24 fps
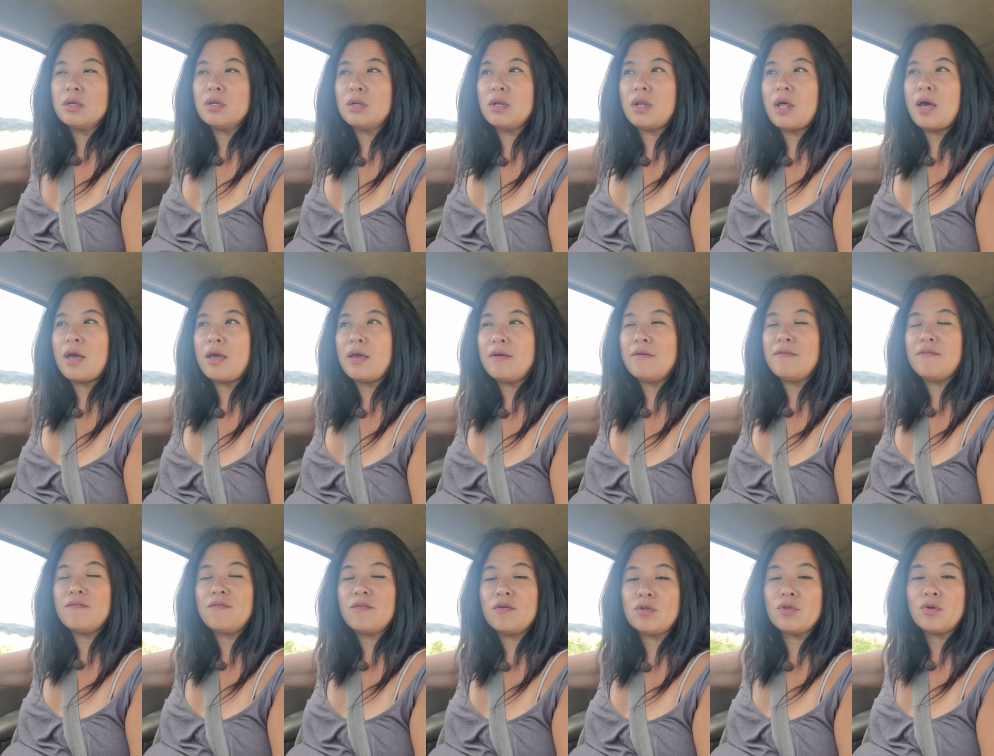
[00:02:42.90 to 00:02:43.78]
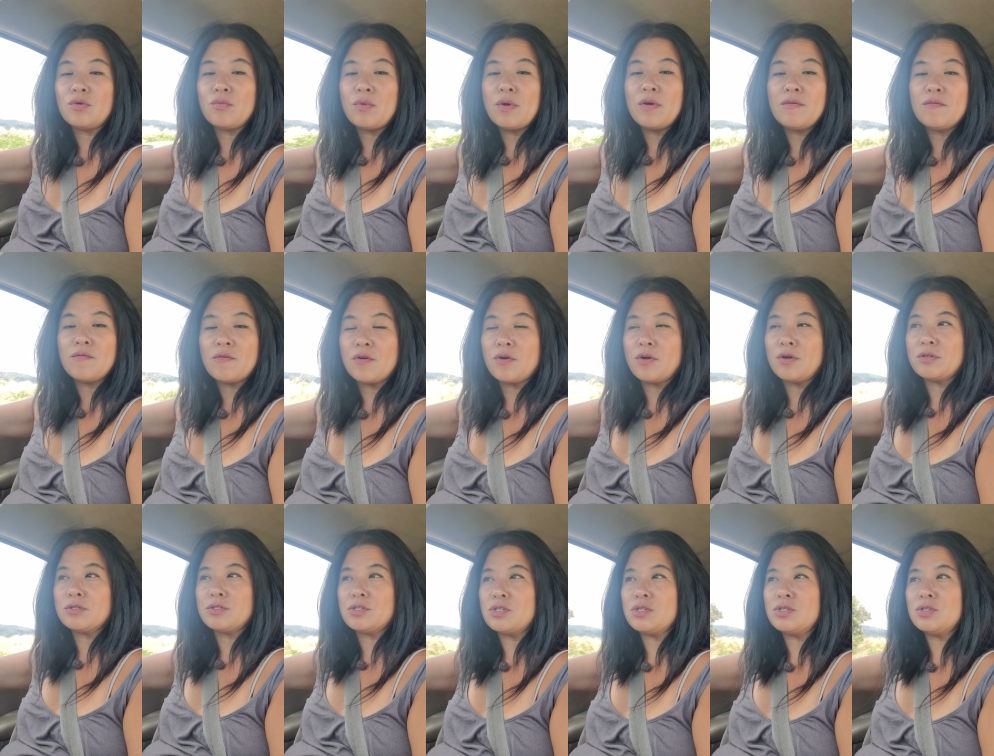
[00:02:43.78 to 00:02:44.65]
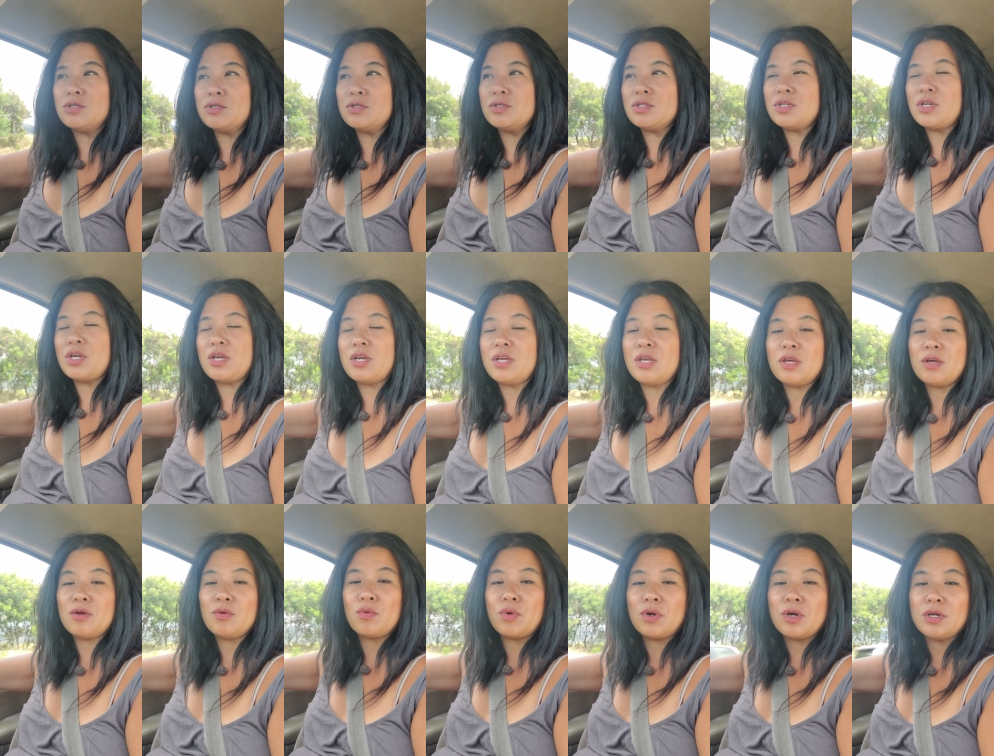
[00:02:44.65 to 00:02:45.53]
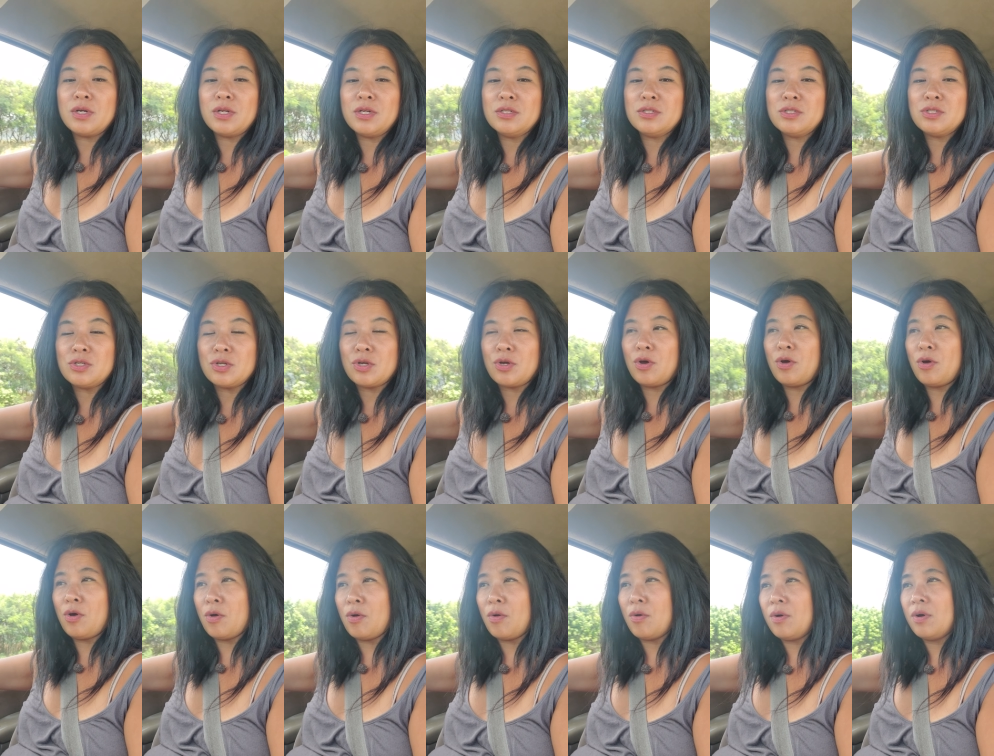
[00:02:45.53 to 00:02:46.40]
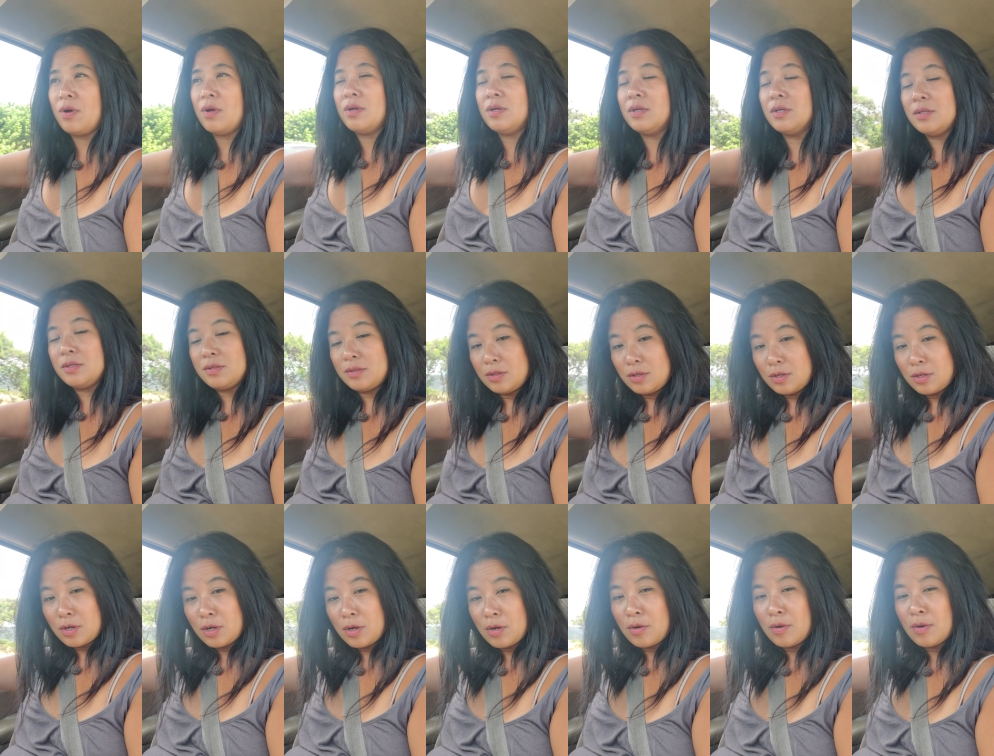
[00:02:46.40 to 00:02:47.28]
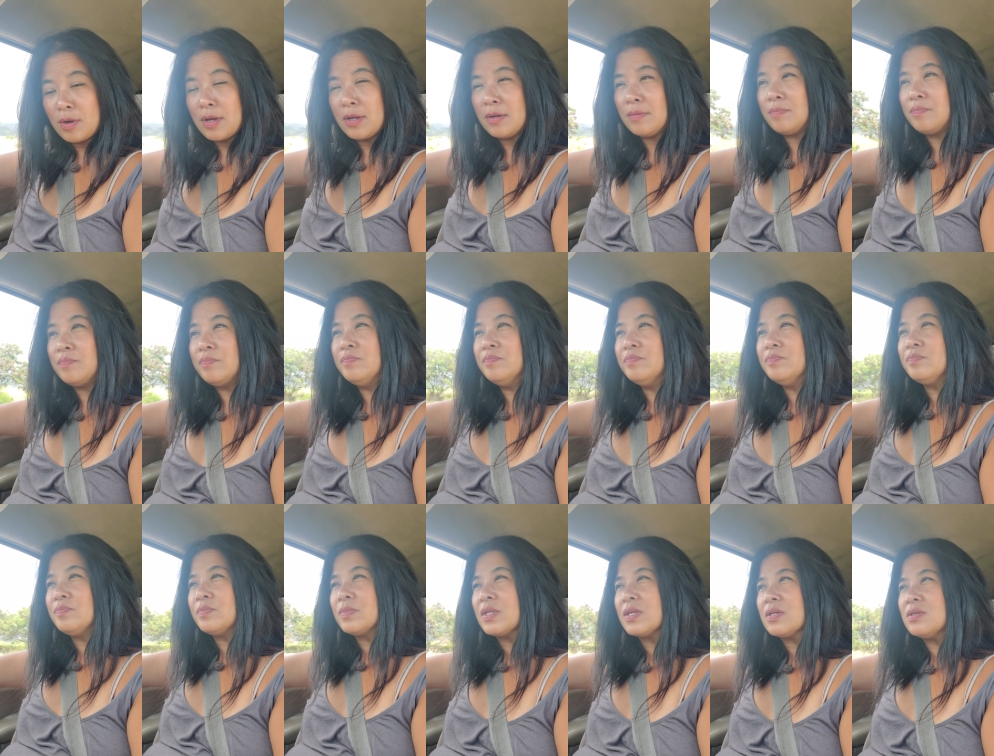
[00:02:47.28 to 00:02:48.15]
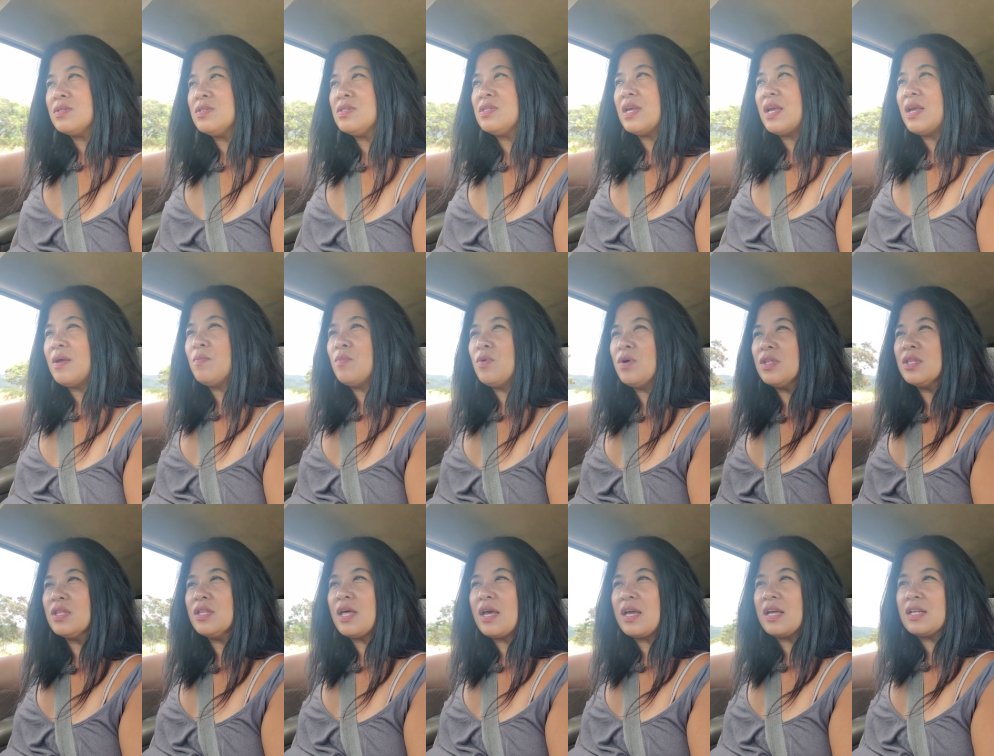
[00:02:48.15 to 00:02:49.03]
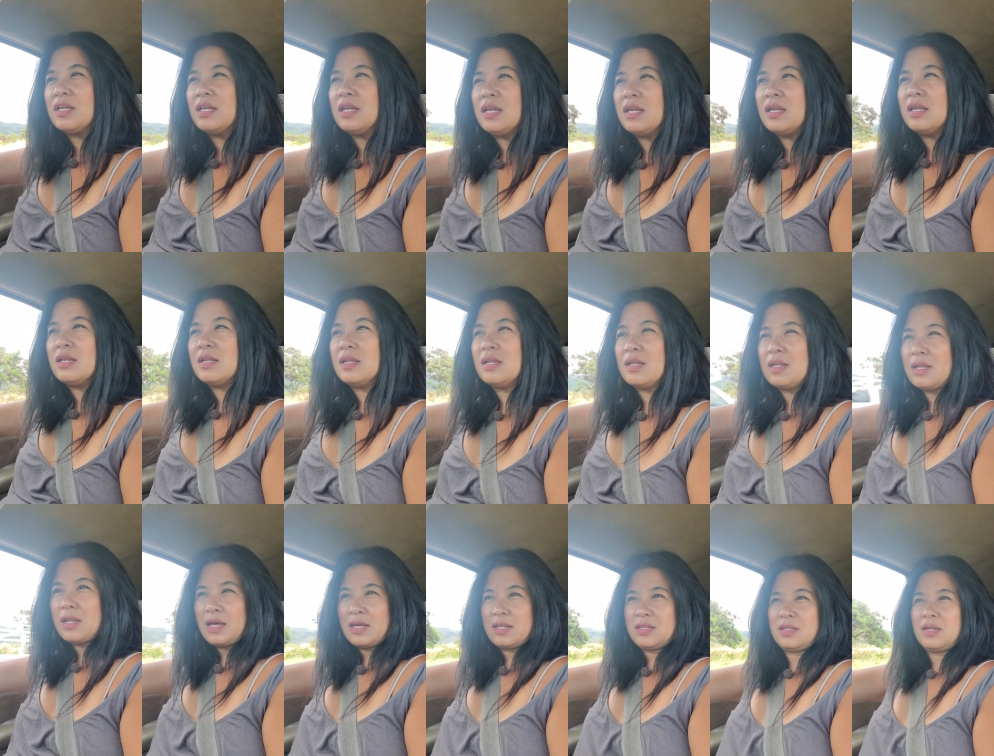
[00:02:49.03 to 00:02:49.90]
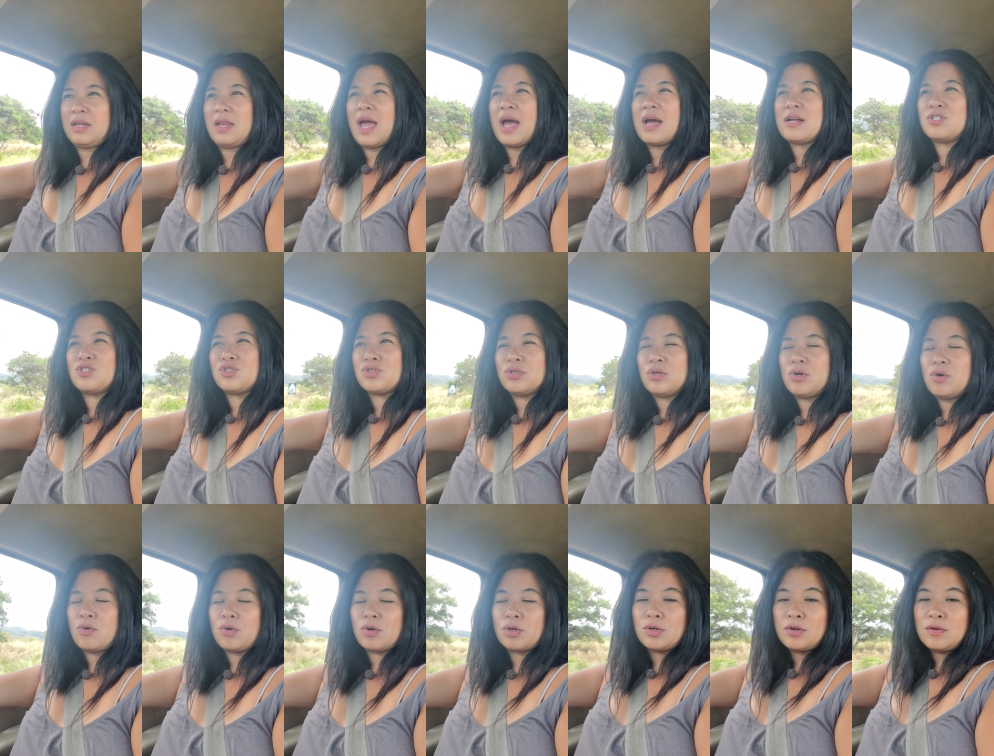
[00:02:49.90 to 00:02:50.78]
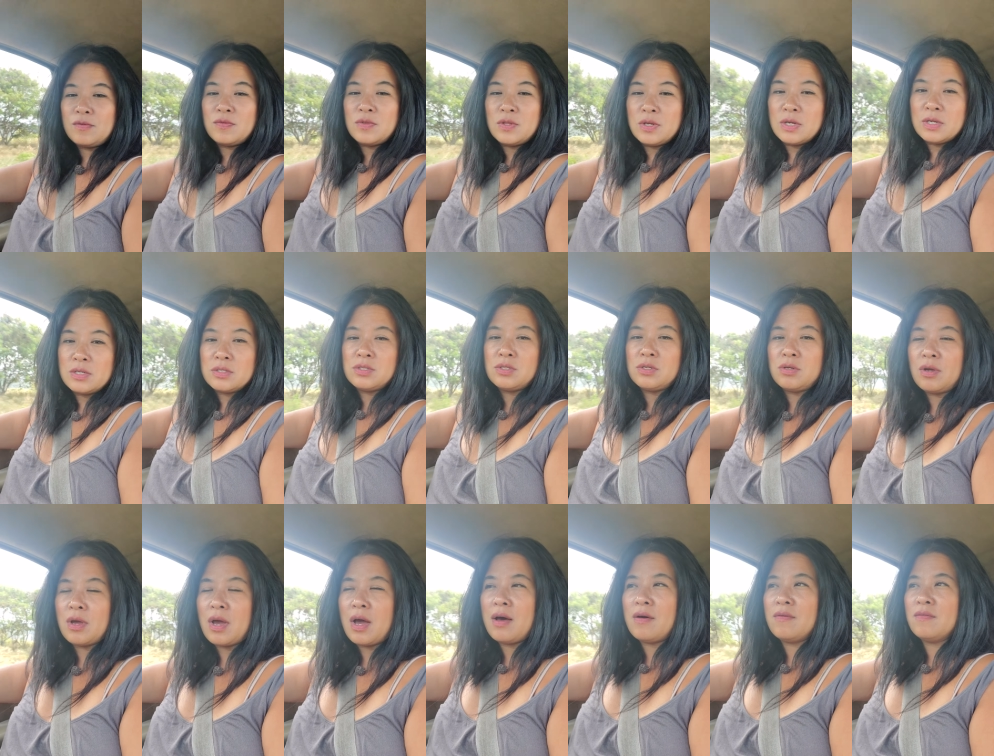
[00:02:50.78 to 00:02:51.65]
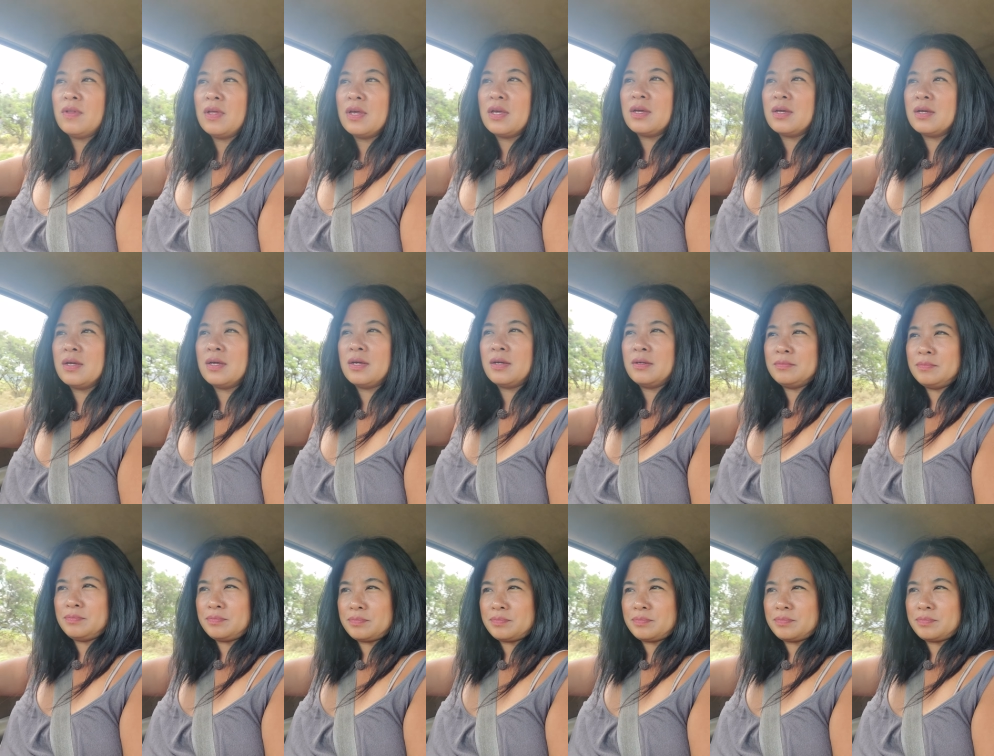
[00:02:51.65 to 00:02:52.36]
life or the river to take it where it needs to go. You know, and same with like like the natural order of things. You have like a